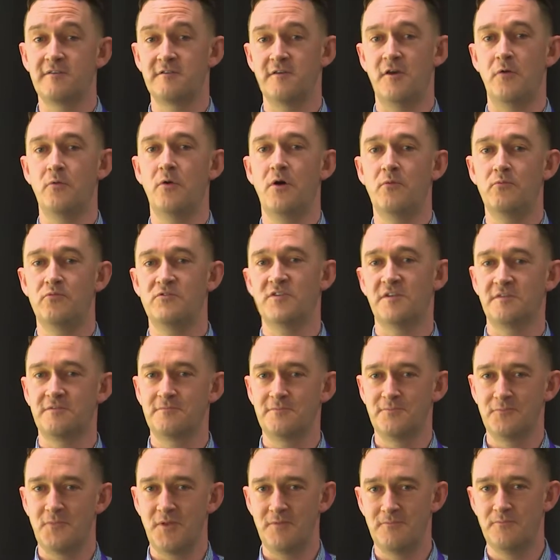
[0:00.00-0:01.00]
So I'll just
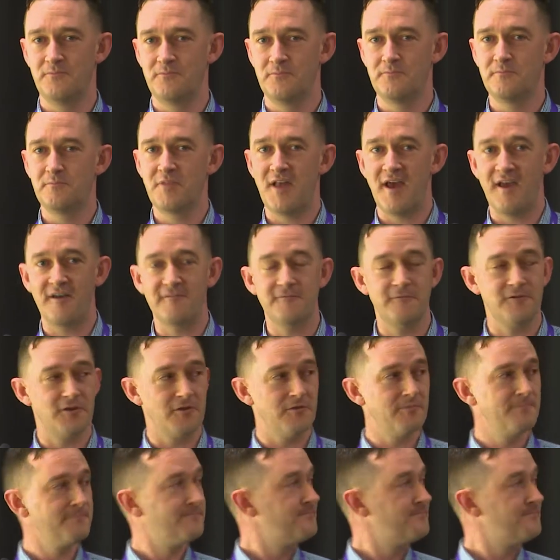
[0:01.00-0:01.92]
play it for you.